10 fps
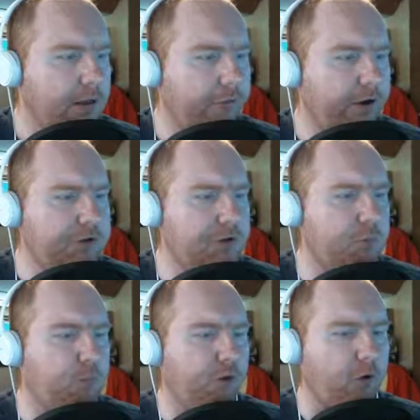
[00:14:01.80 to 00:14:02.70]
features
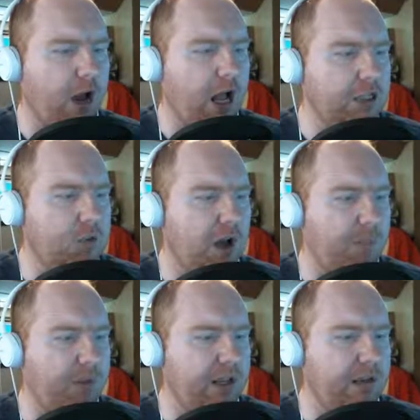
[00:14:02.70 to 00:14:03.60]
support for hot
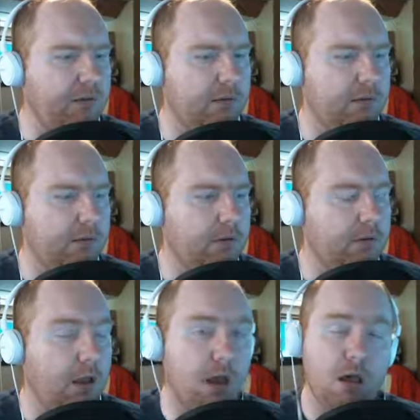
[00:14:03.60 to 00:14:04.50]
swapping. Uh,
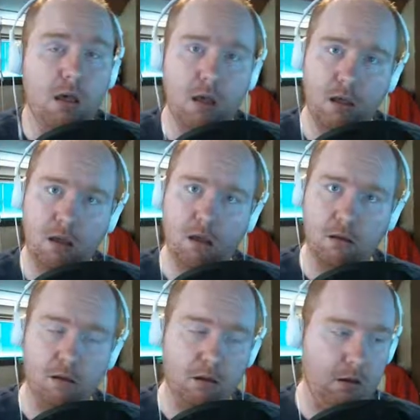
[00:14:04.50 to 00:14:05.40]

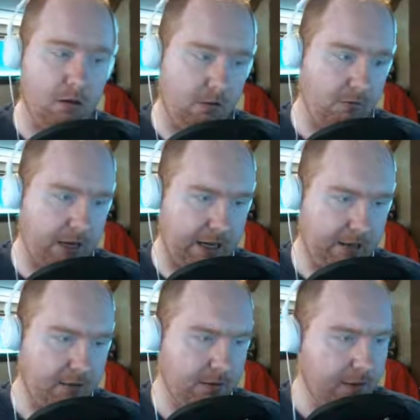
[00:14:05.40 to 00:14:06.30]
oh, okay.
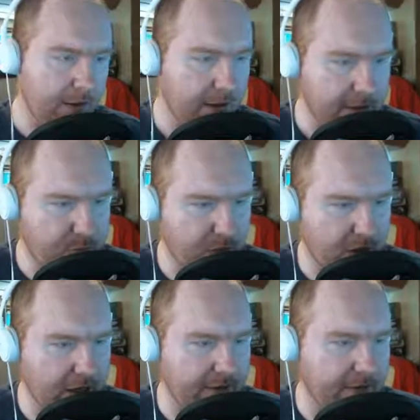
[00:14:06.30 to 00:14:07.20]
Support
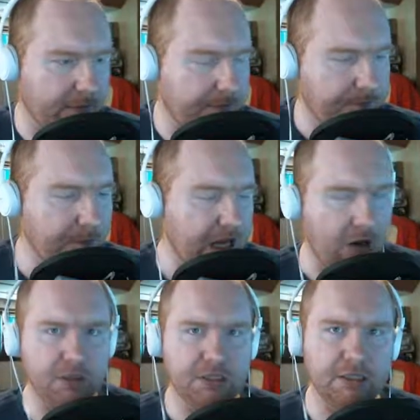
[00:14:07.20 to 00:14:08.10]
hard data. I
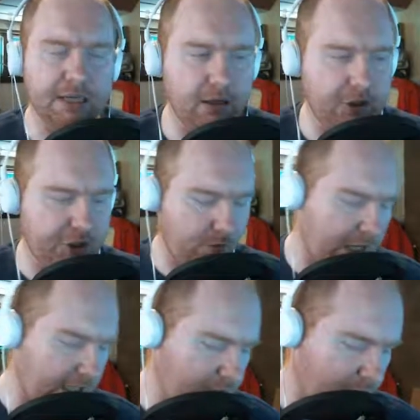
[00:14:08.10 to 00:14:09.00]
wasn't entirely sure what
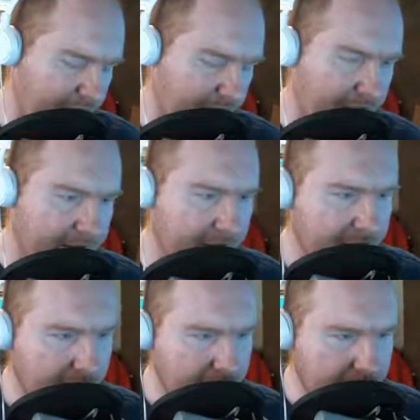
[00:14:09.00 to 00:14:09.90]
hot swapping meant.
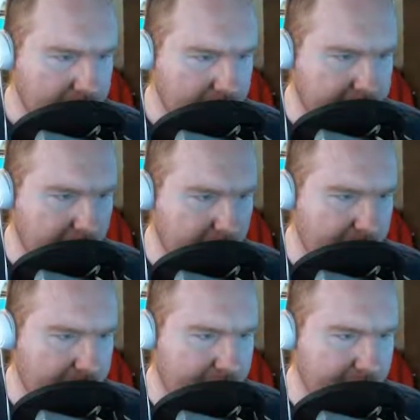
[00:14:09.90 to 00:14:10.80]
It's gonna tell
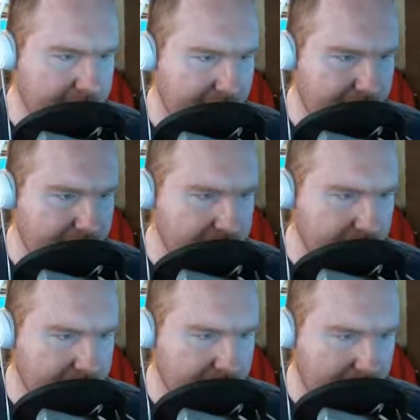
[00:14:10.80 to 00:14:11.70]
me this every
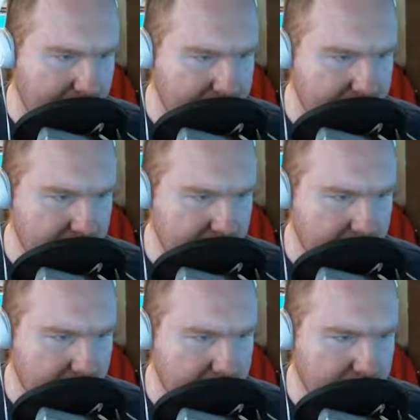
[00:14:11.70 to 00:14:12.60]
single time I do it,
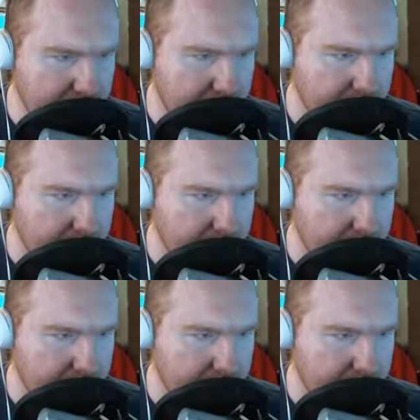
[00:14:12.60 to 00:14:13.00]
though, too.